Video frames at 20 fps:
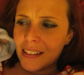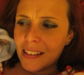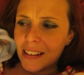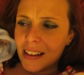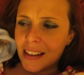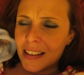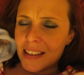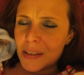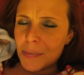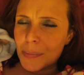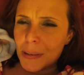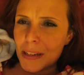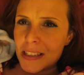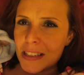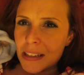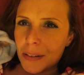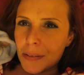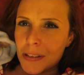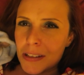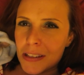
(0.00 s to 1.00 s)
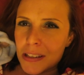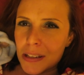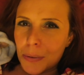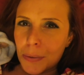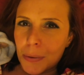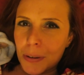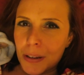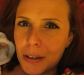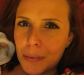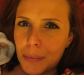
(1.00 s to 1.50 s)
And to be so
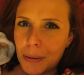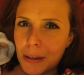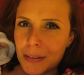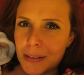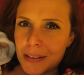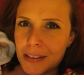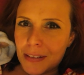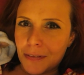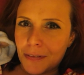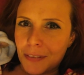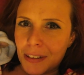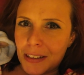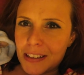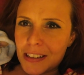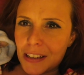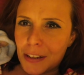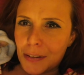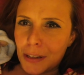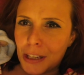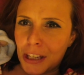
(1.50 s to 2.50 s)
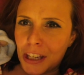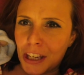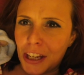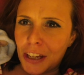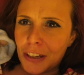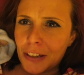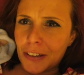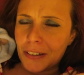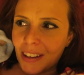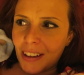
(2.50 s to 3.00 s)
insulting about something so
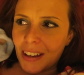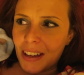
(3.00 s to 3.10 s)
cute.